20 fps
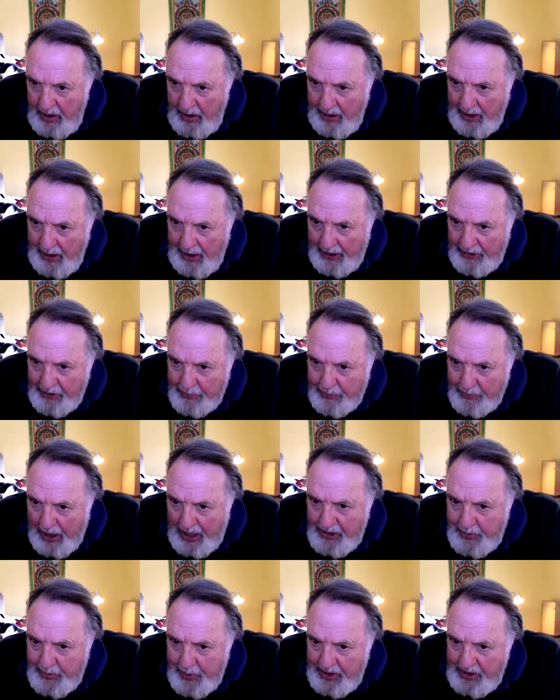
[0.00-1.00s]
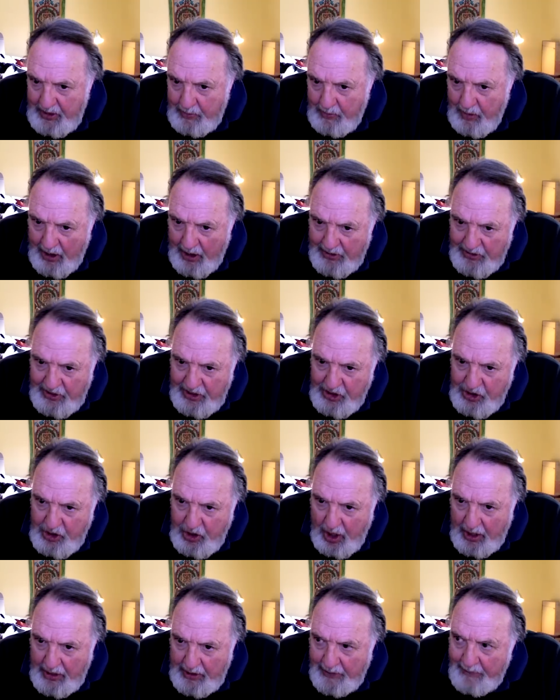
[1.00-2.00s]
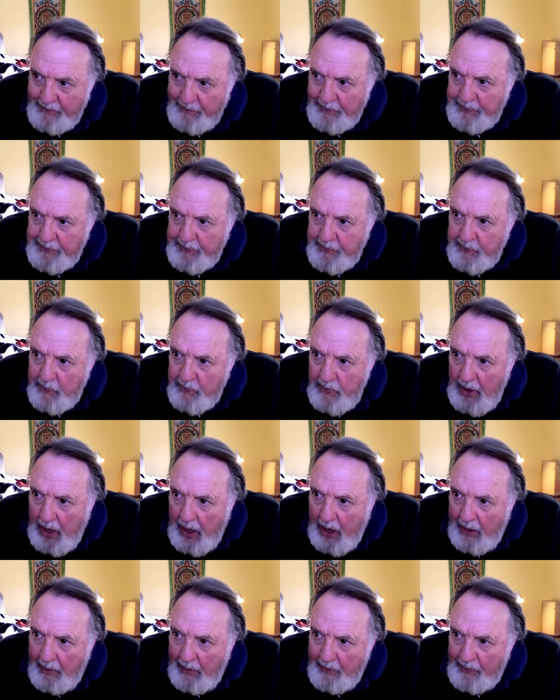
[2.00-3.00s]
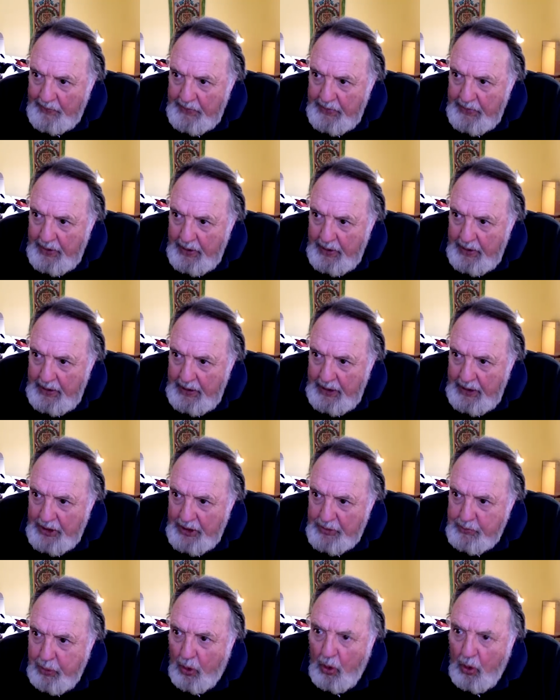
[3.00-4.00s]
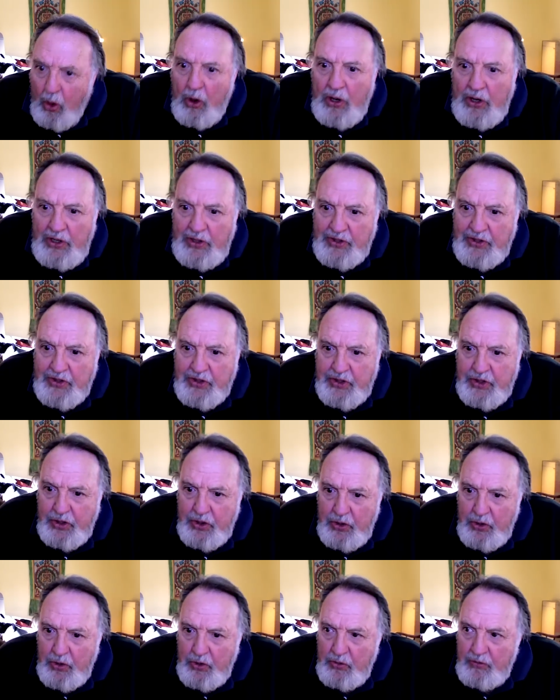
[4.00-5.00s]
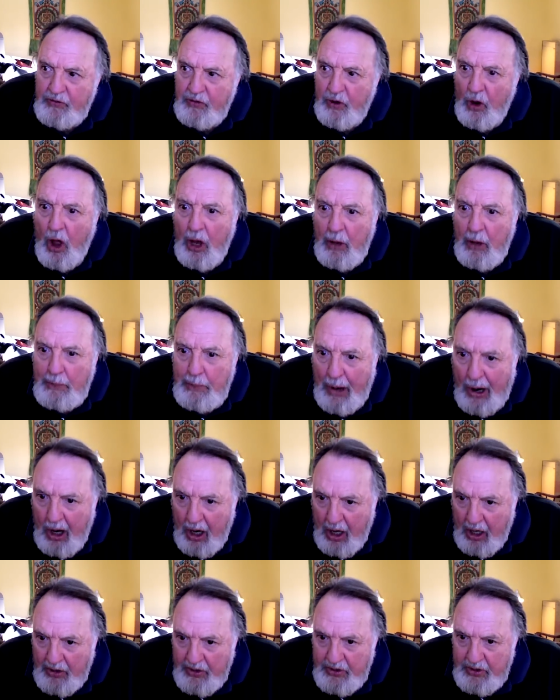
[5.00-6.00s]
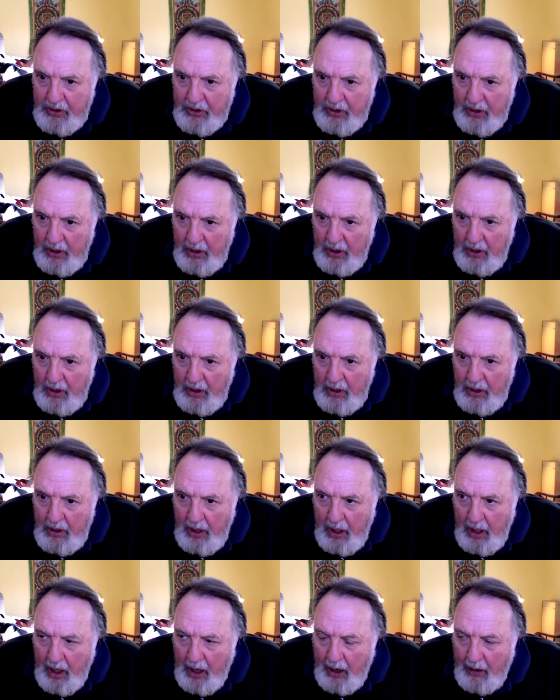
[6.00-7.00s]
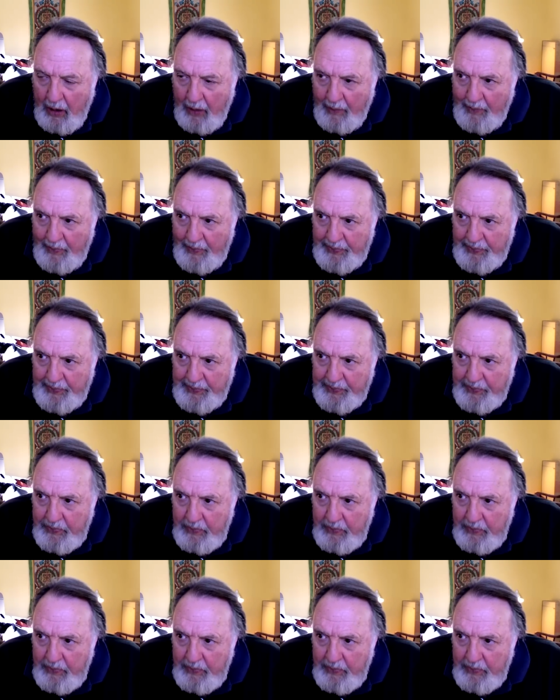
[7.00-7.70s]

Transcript: and the prospect that modern day China um, is poised to fall apart um,